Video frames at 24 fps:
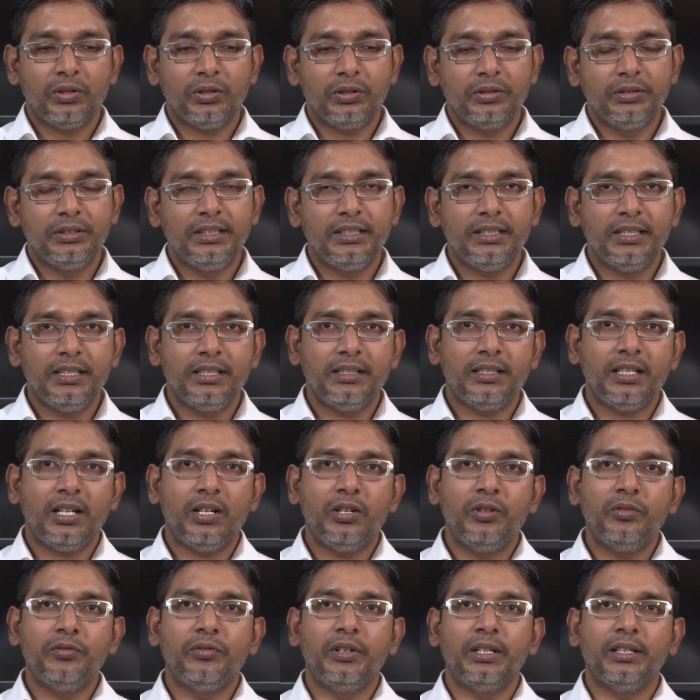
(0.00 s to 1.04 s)
So, this is
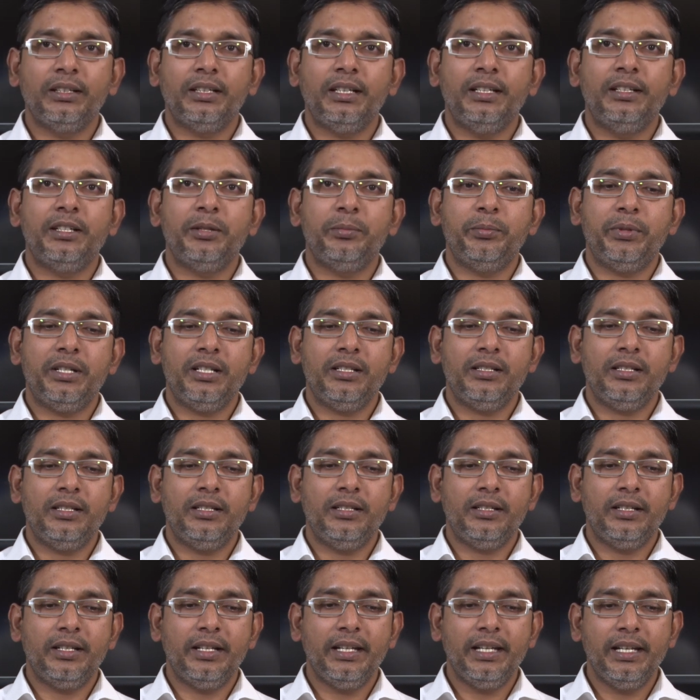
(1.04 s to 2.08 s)
how one can
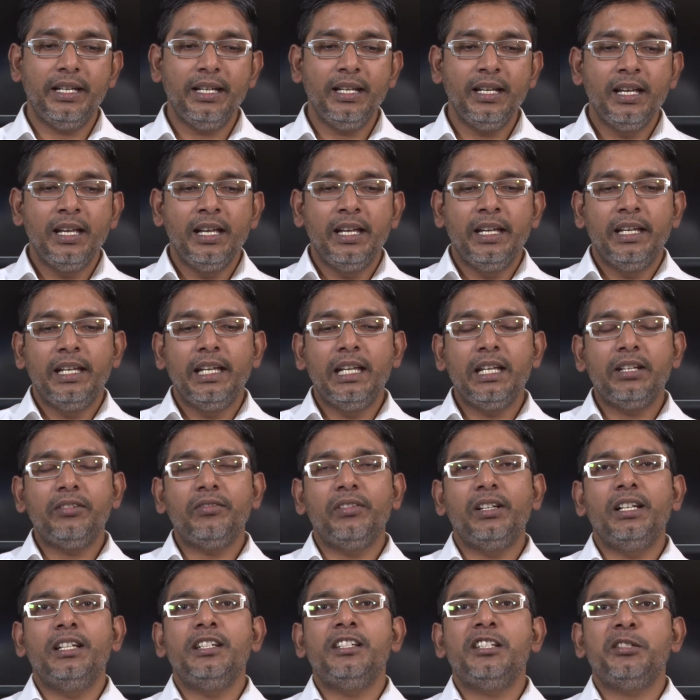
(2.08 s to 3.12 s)
represent the
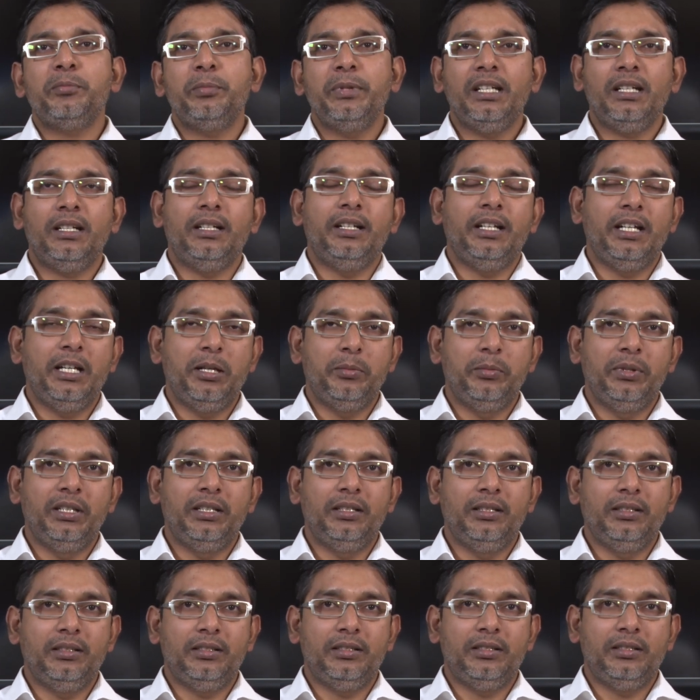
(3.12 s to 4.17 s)
equivalent sphere
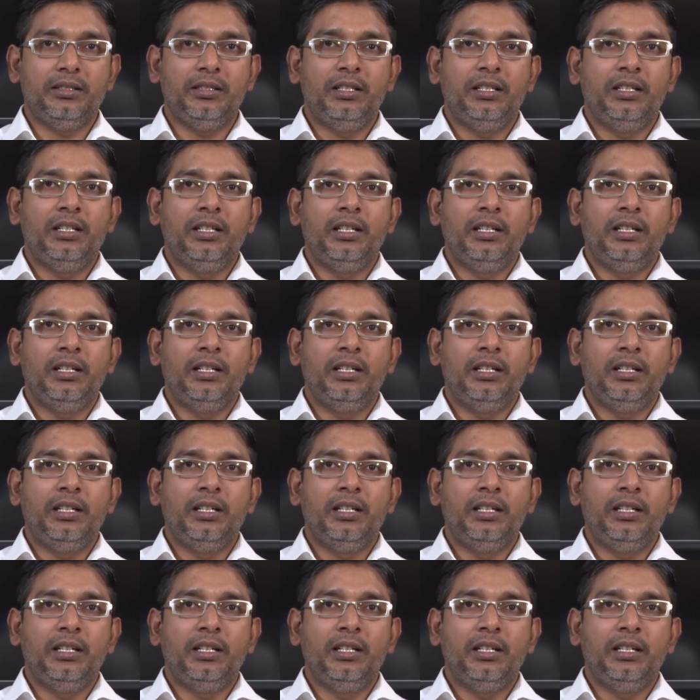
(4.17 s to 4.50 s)
diameters.